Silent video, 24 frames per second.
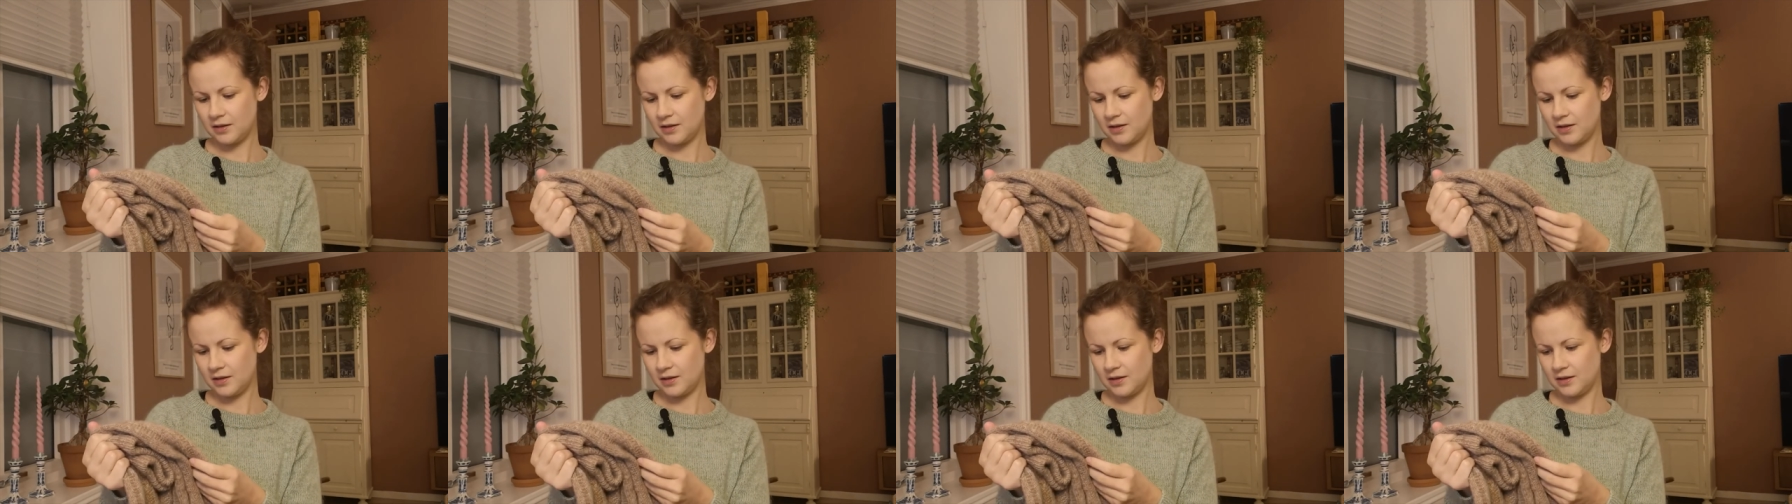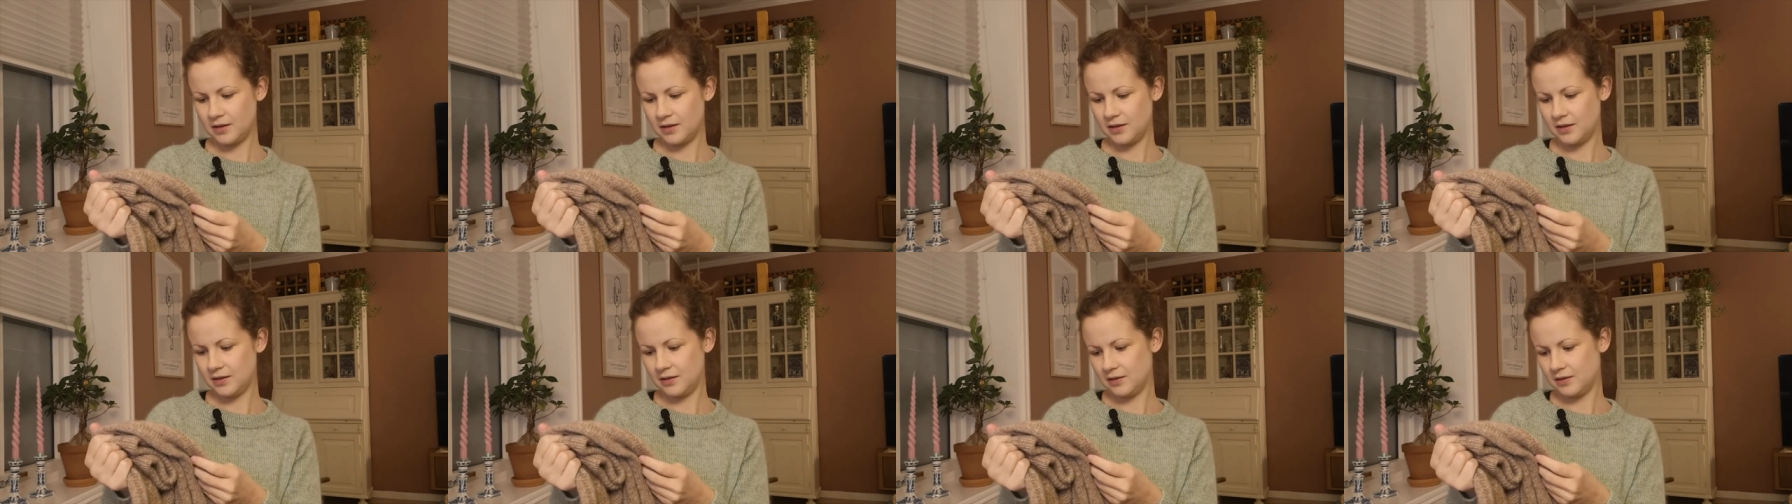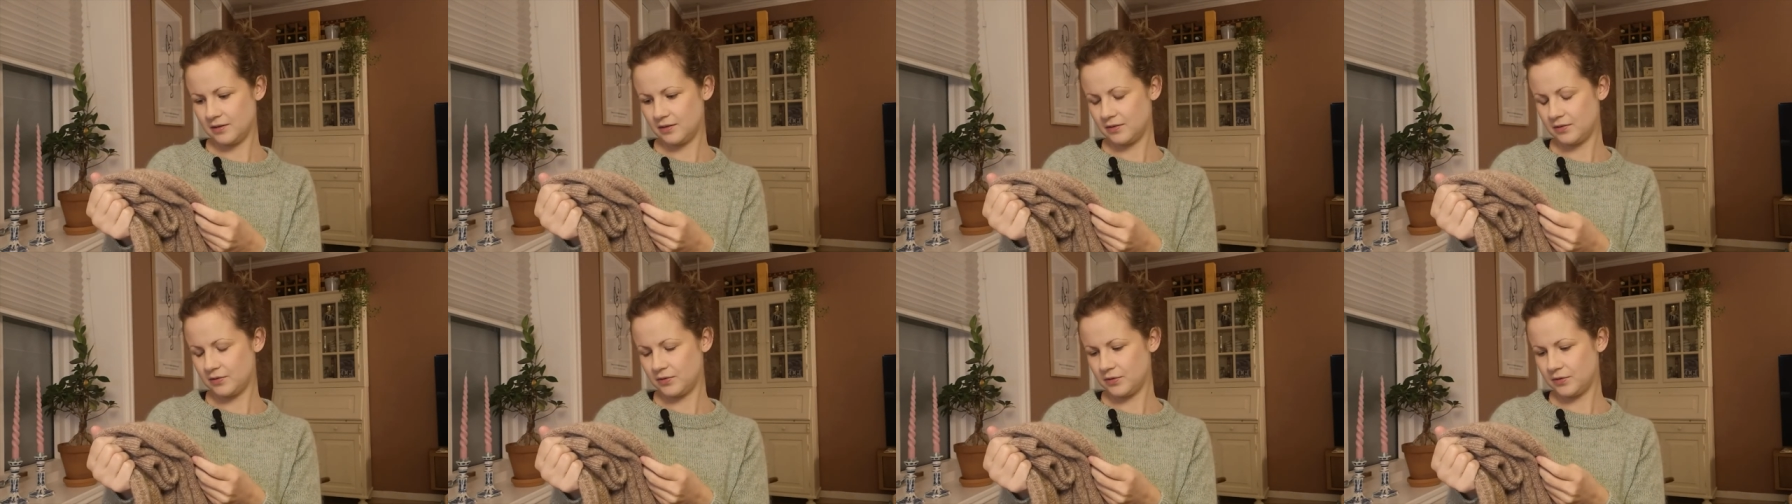a
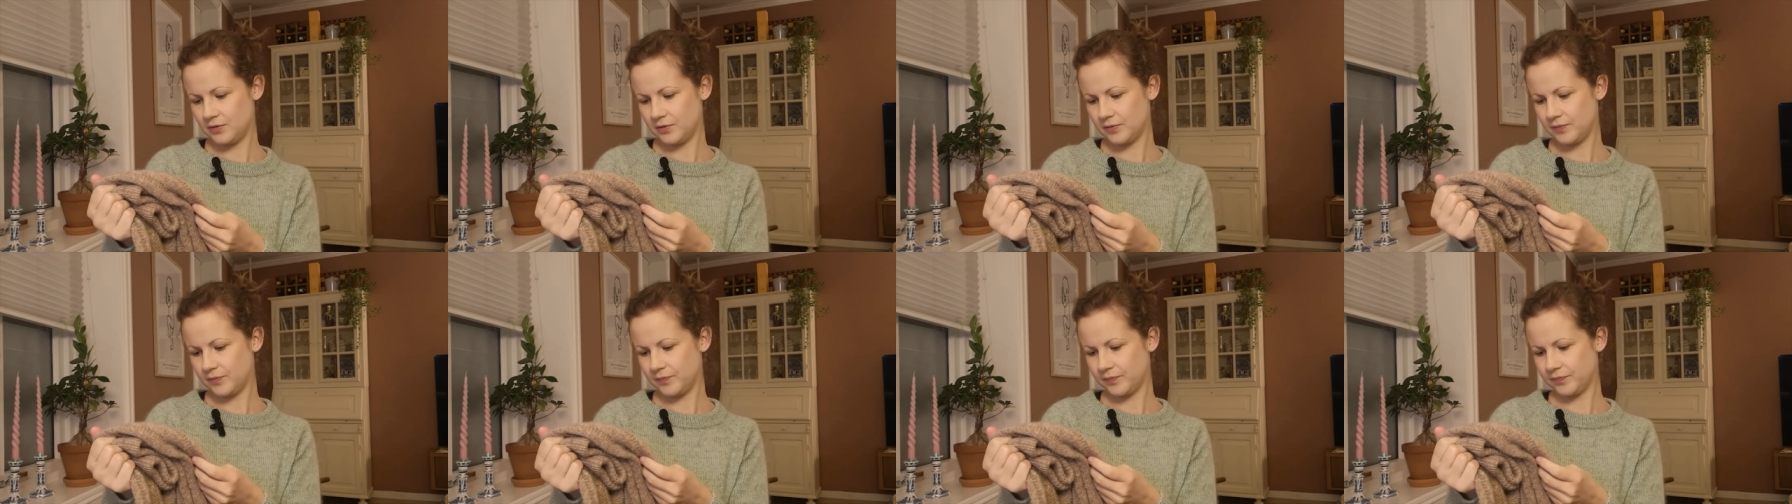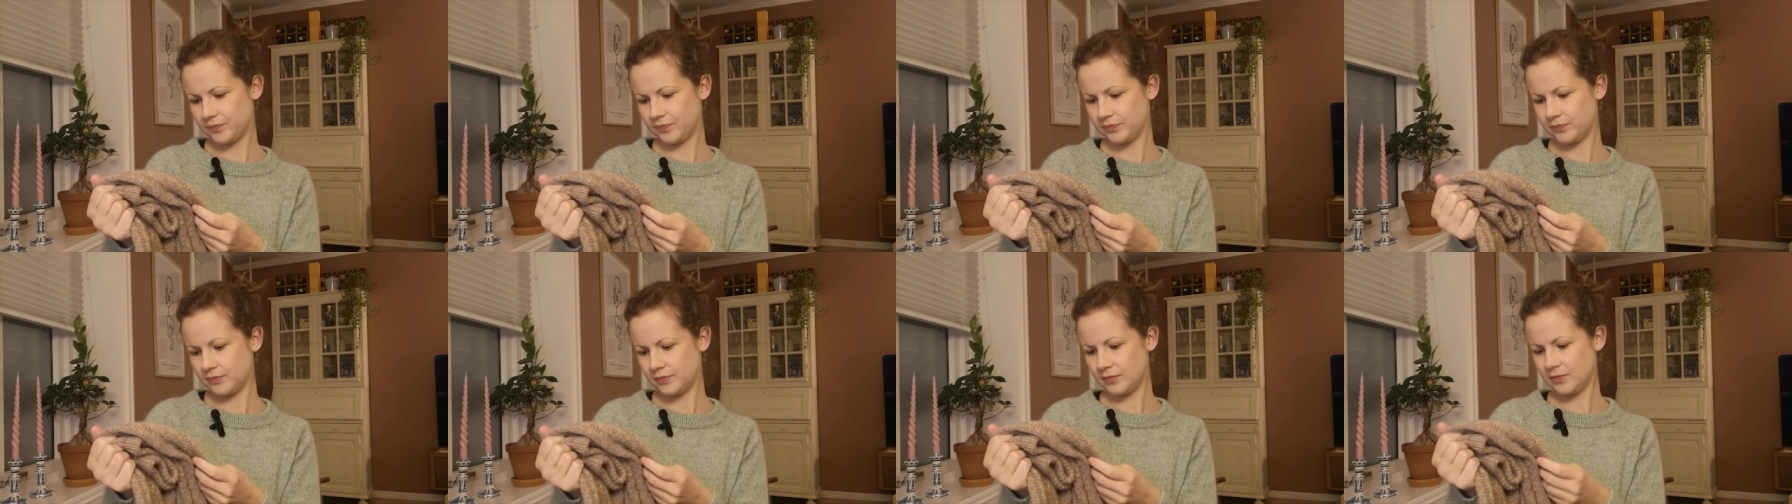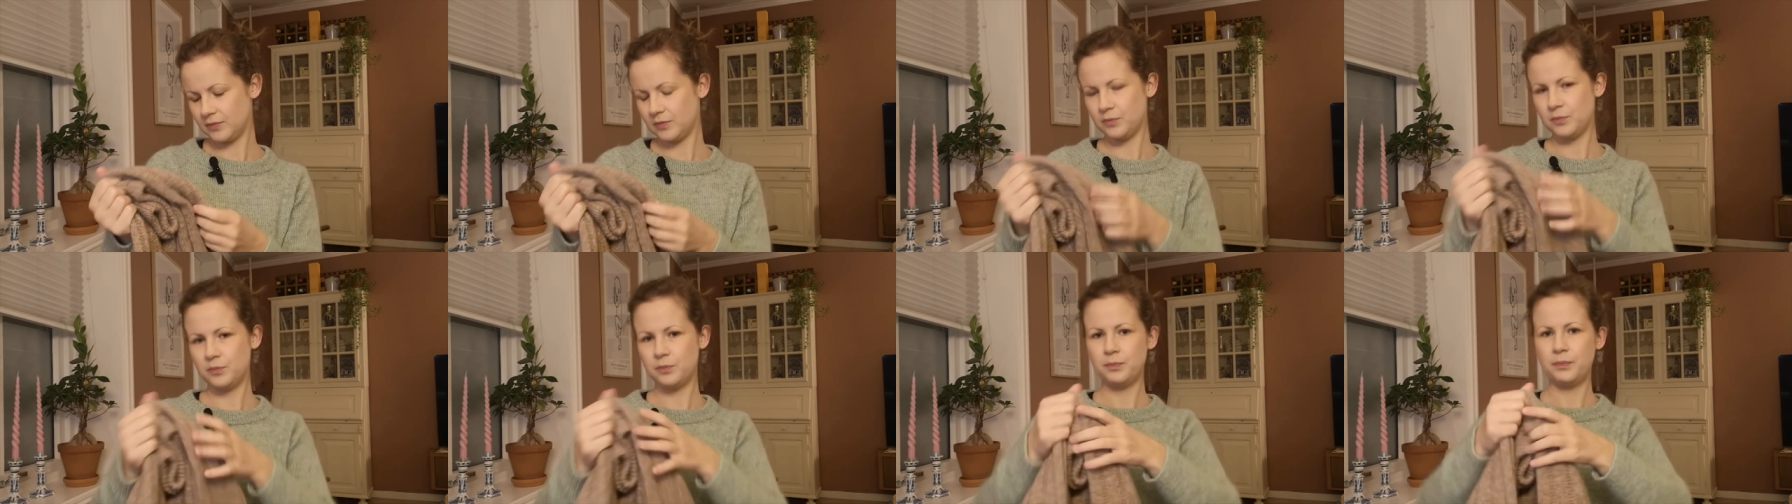
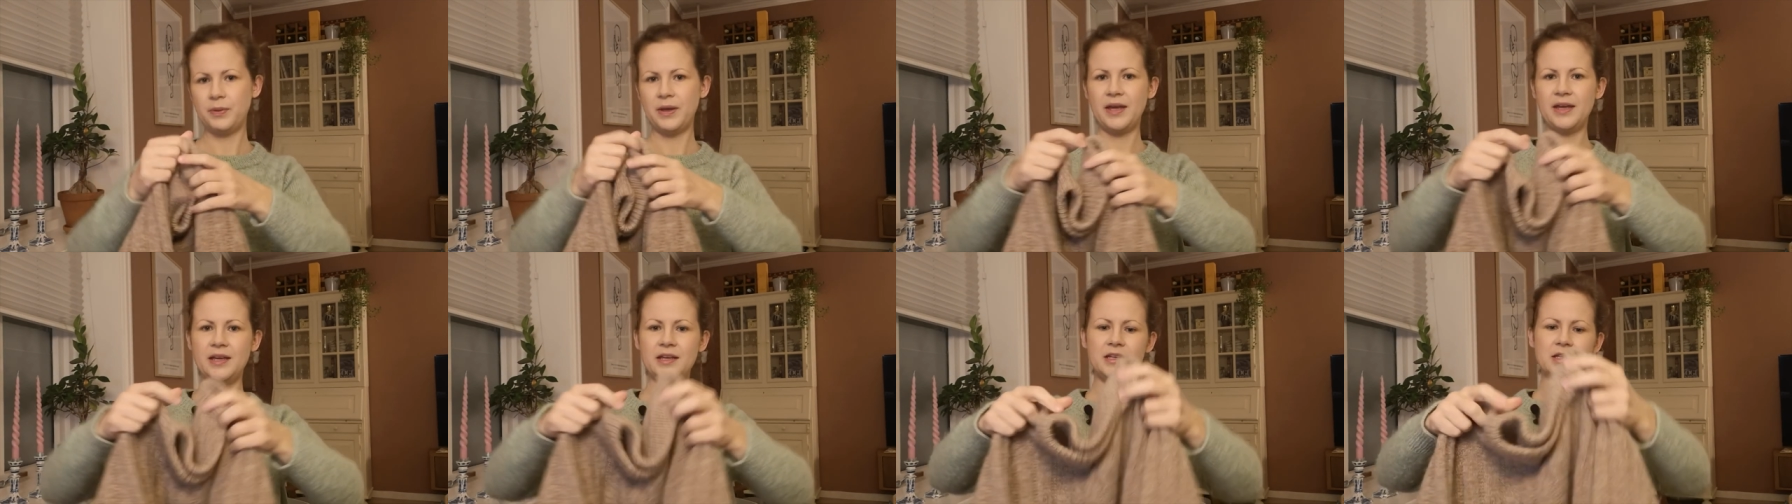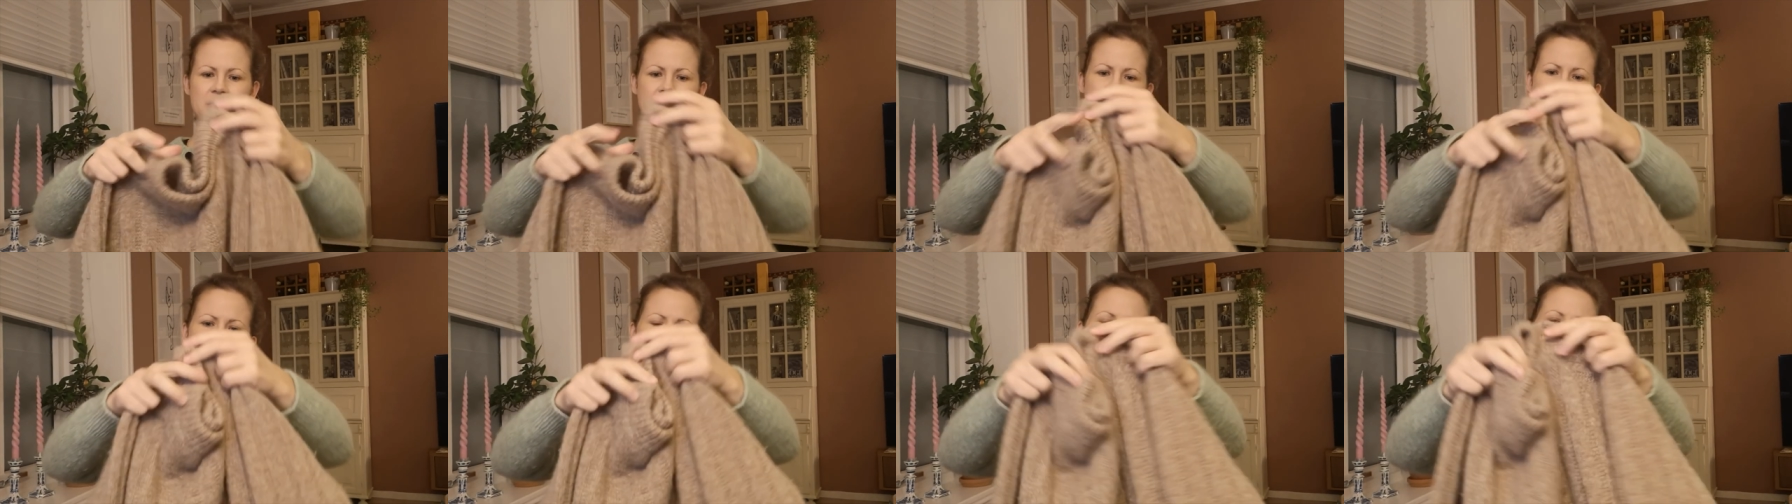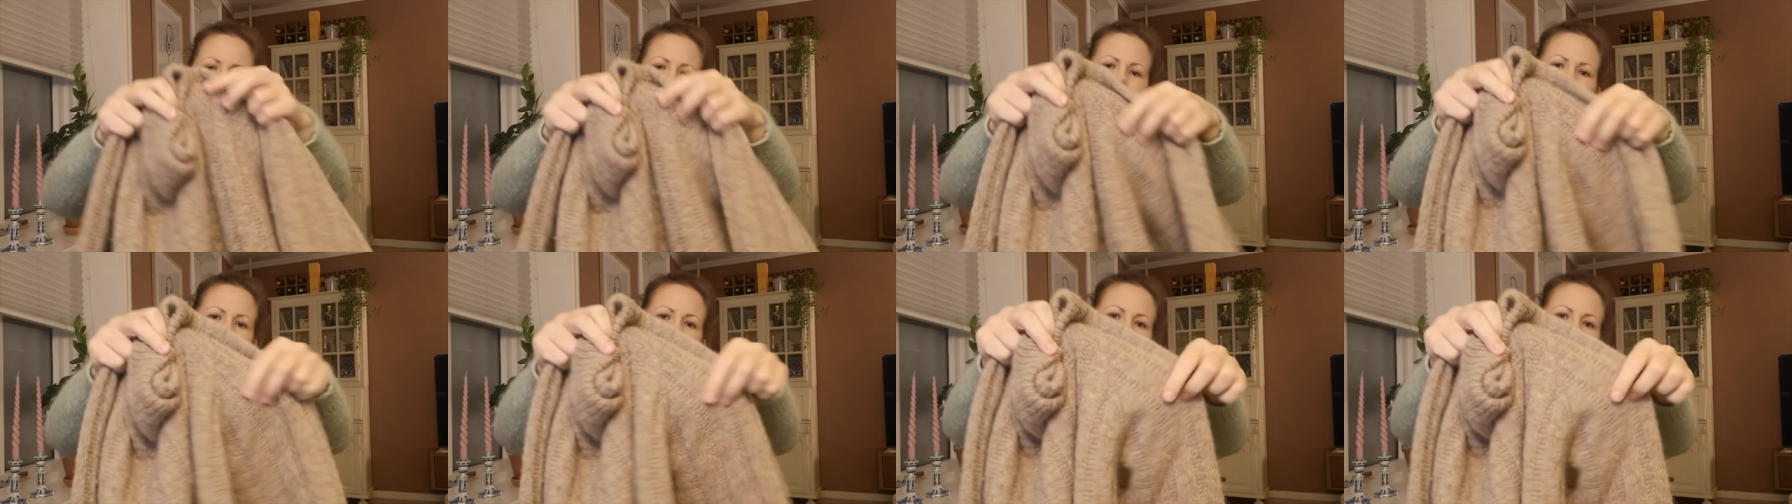beige